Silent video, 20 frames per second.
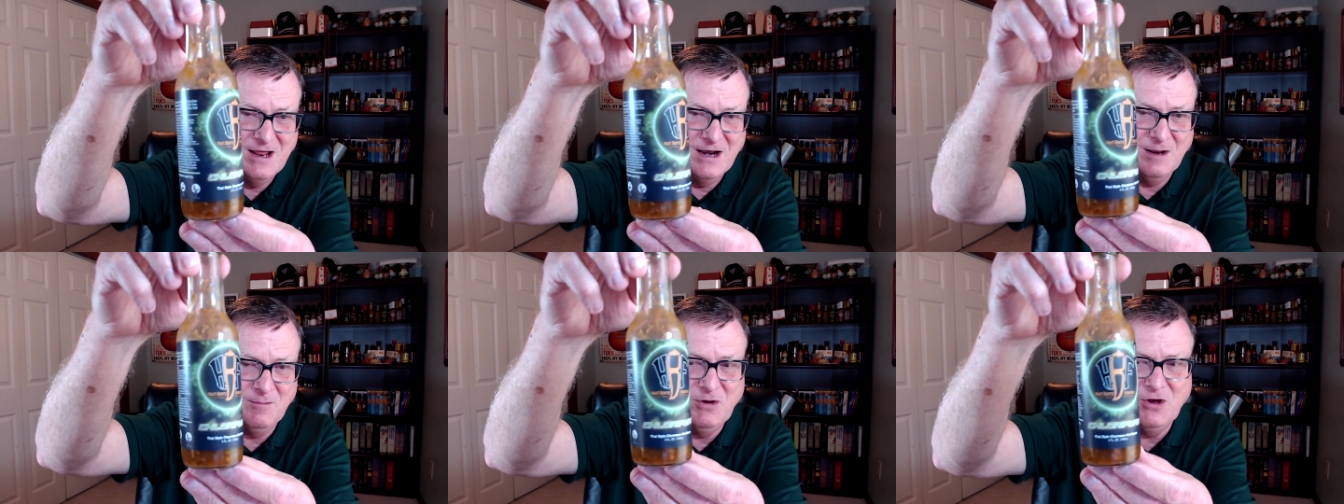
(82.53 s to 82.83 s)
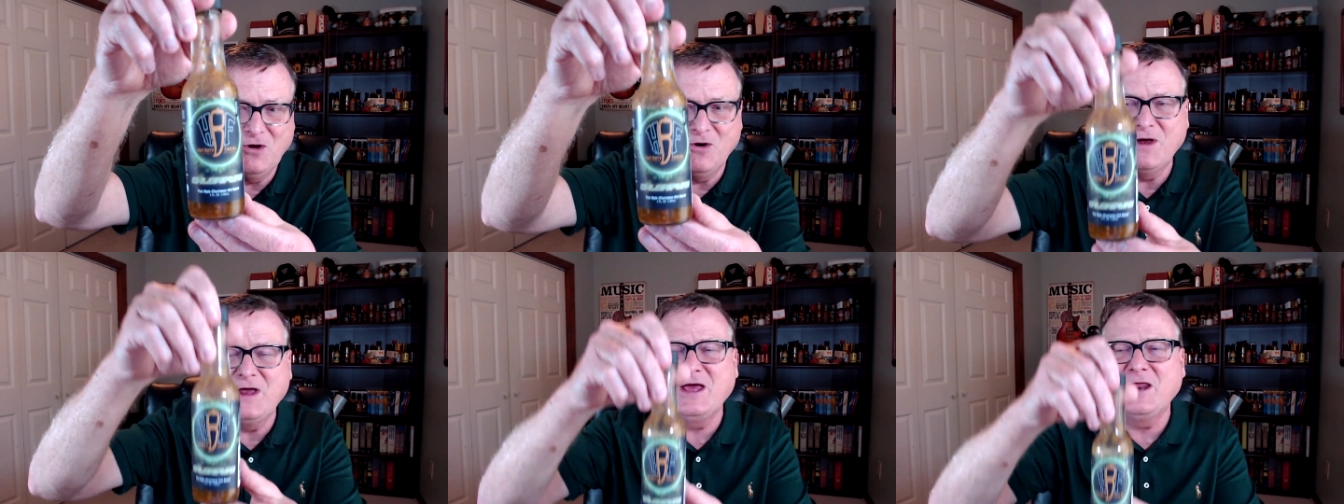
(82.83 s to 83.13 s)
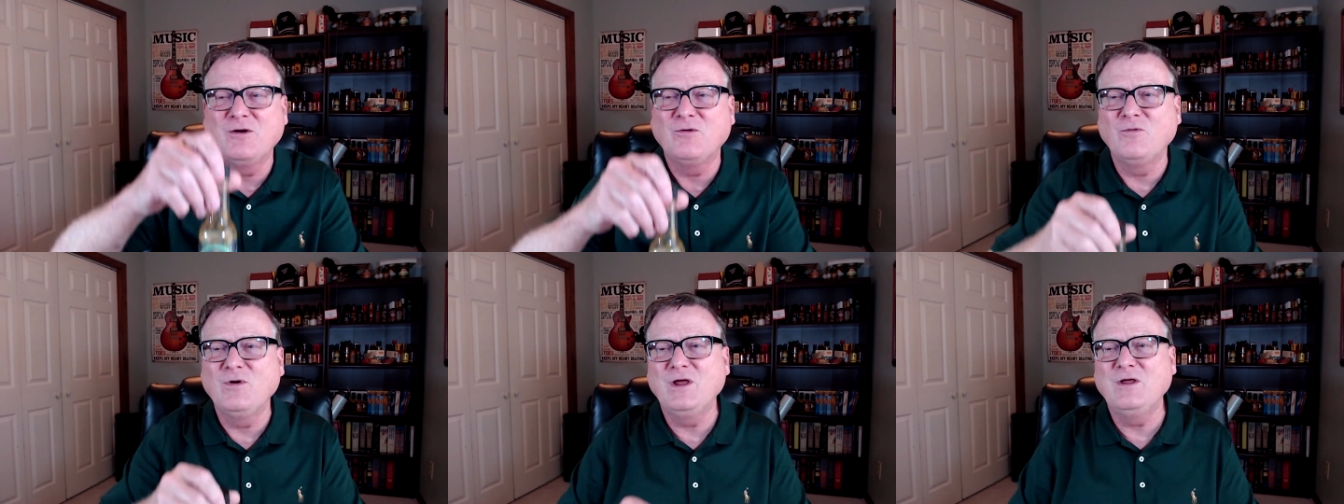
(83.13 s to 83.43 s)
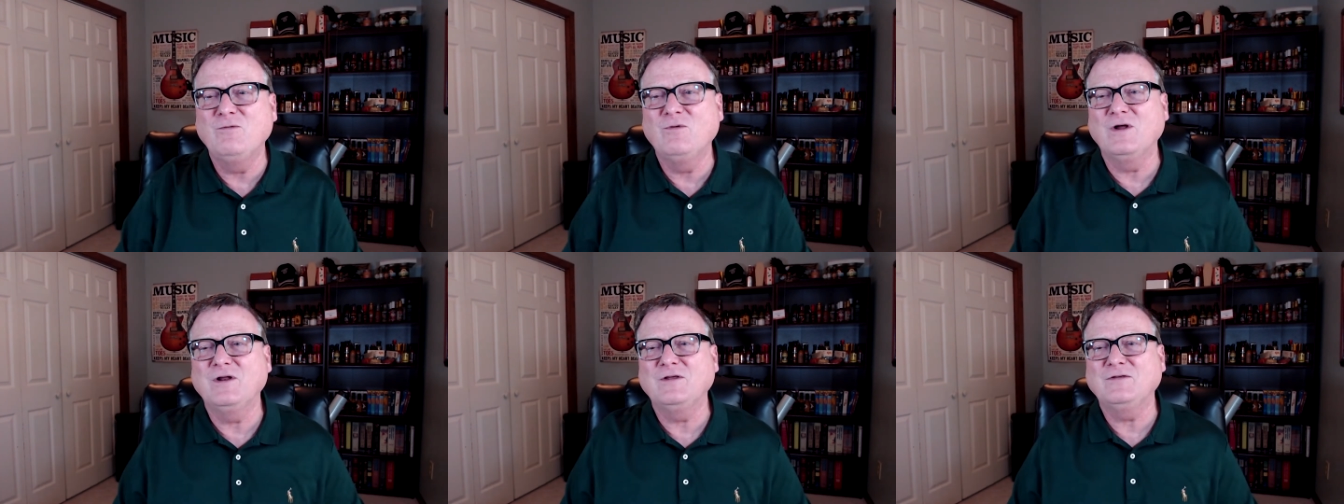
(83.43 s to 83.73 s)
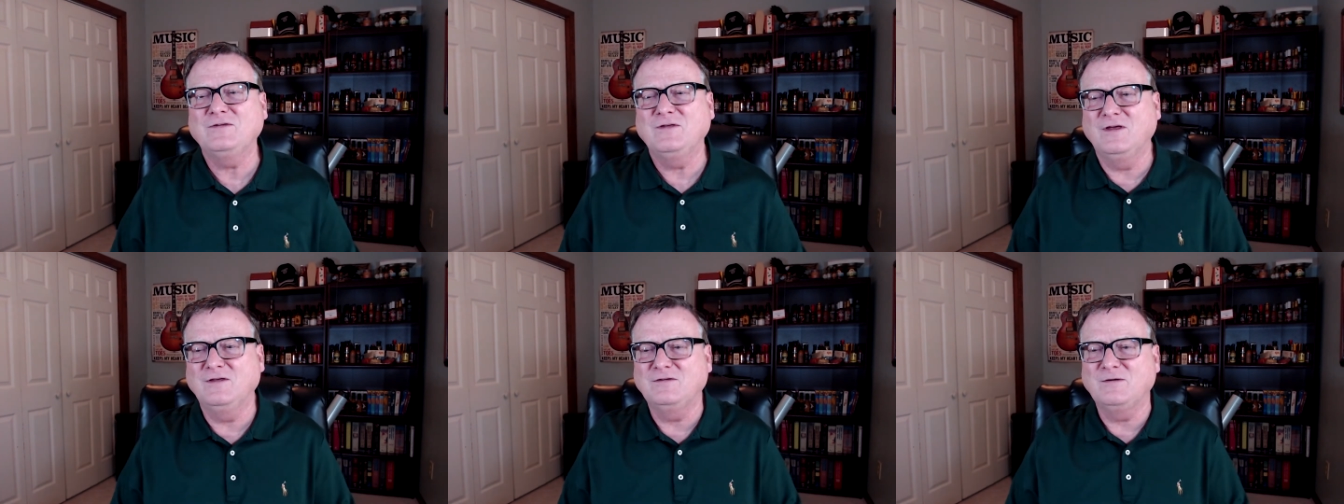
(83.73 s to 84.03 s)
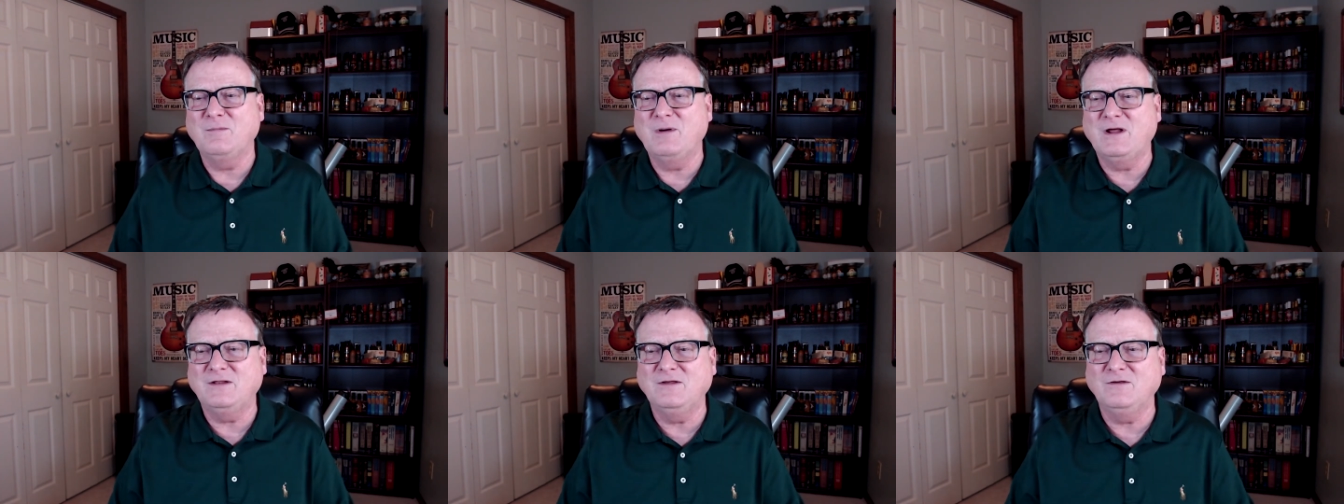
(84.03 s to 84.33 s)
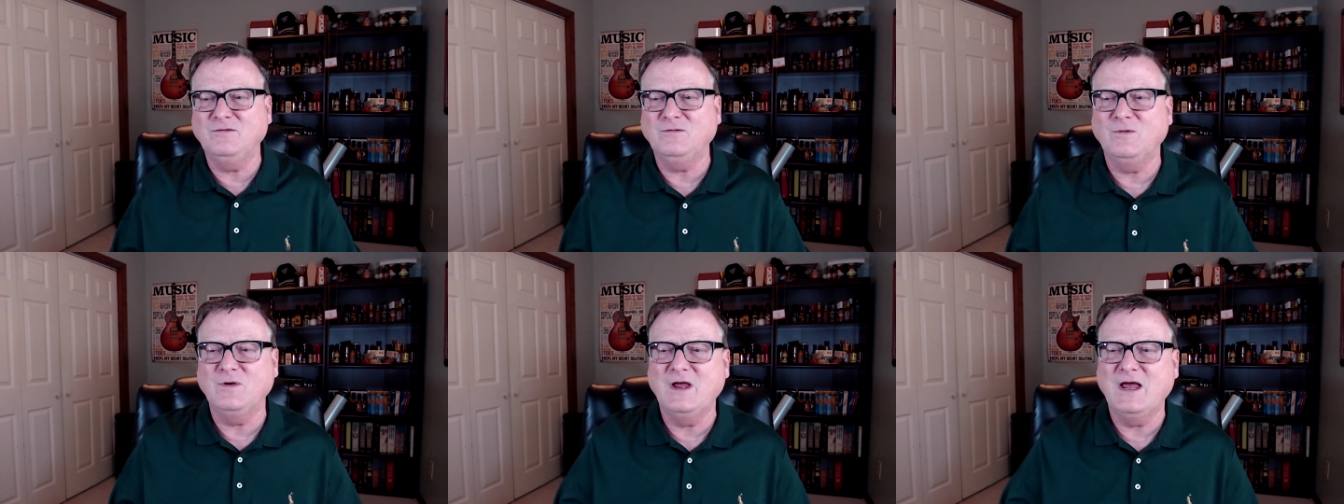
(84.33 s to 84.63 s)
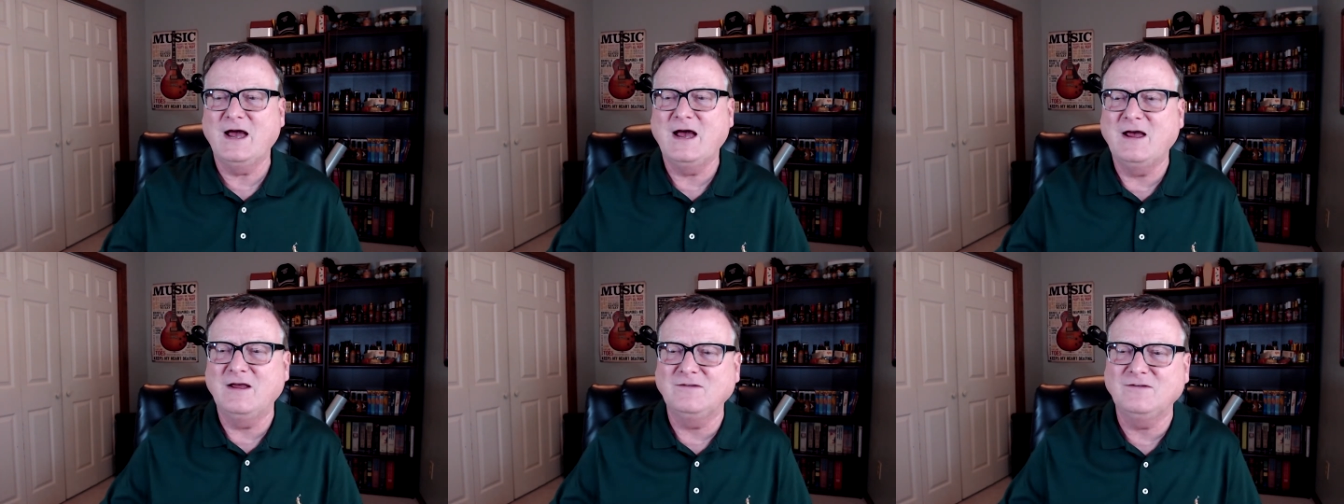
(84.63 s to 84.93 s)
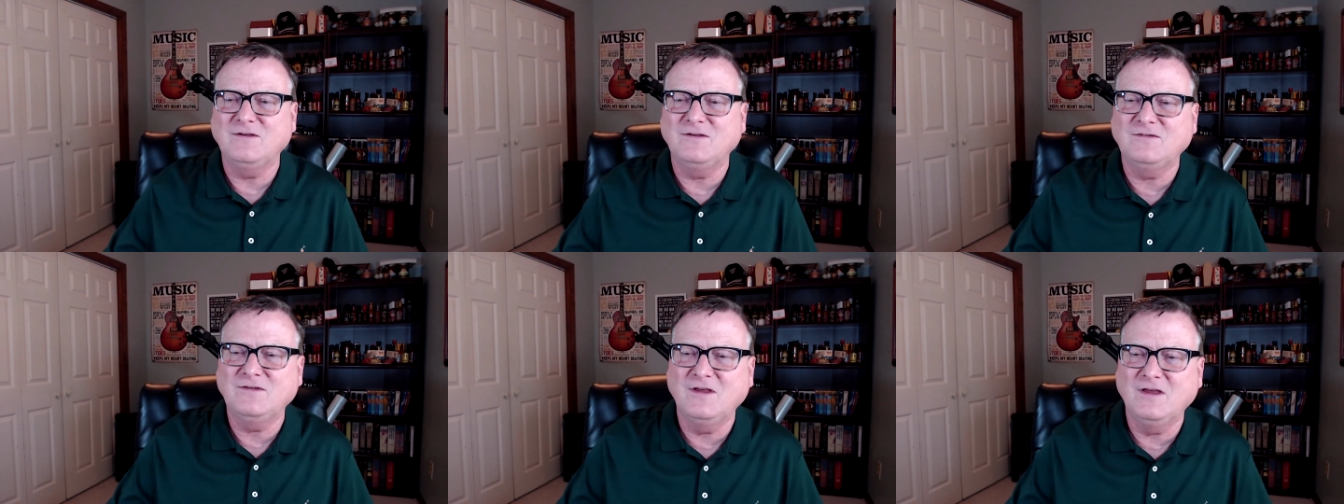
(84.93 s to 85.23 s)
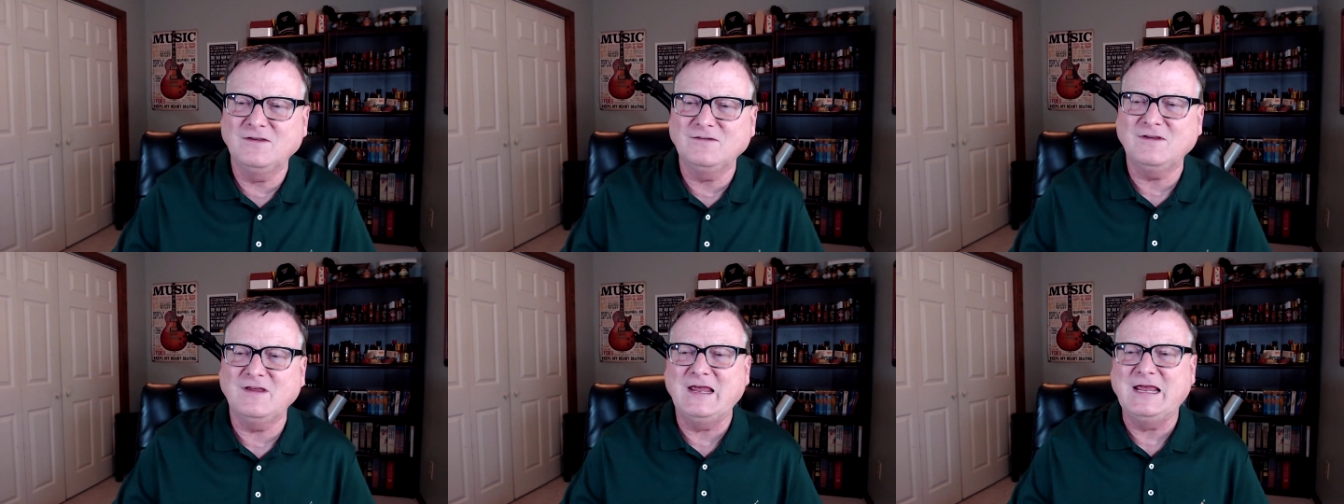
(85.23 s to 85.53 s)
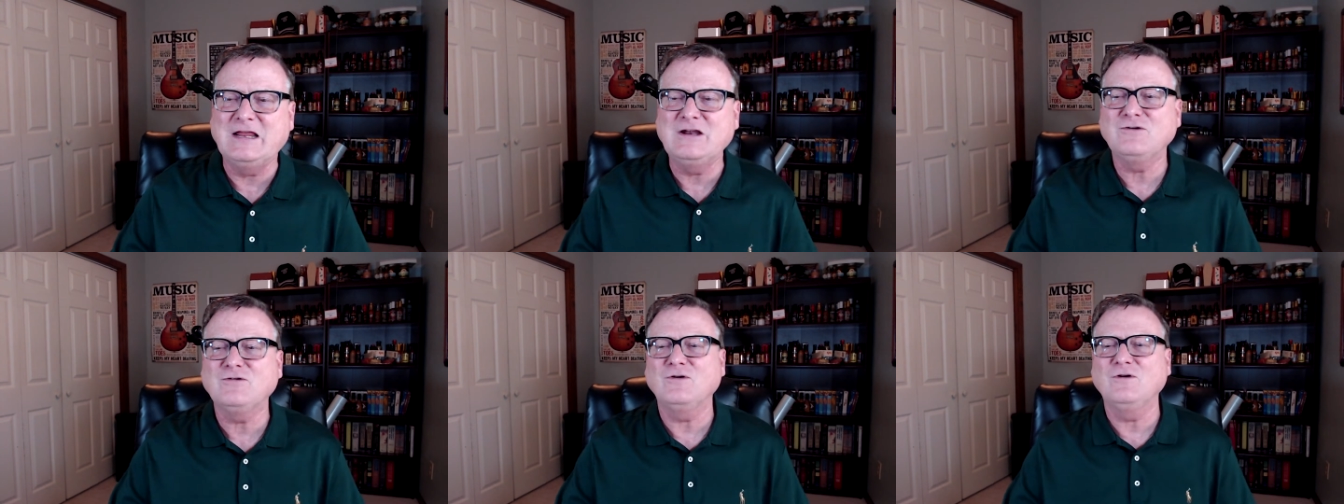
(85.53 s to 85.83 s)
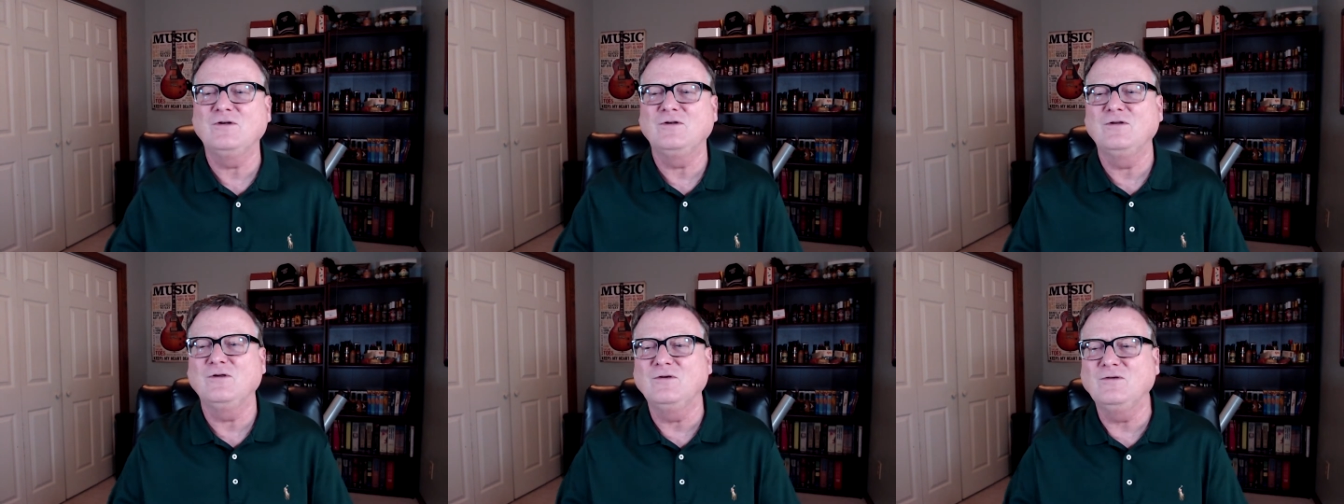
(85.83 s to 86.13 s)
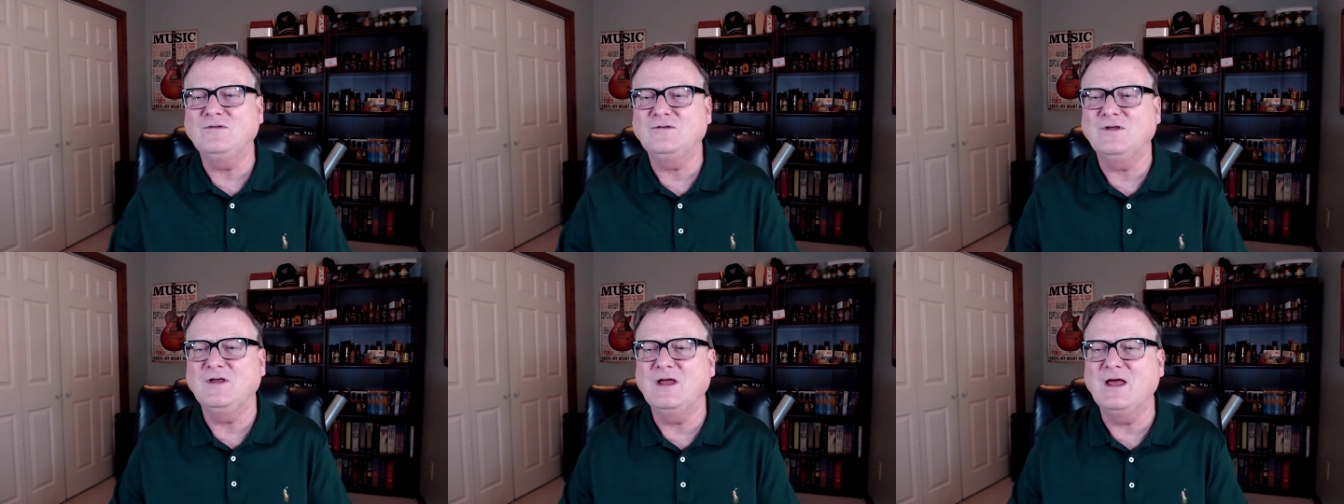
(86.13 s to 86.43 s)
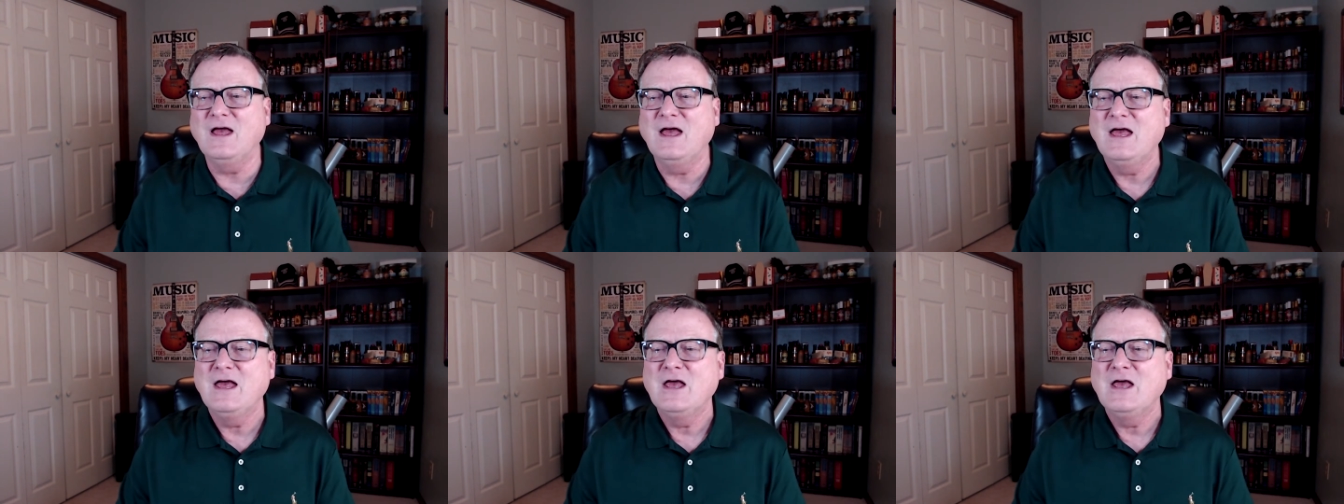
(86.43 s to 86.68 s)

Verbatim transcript: Let me go ahead and read what it says about this one, guys. It says, introducing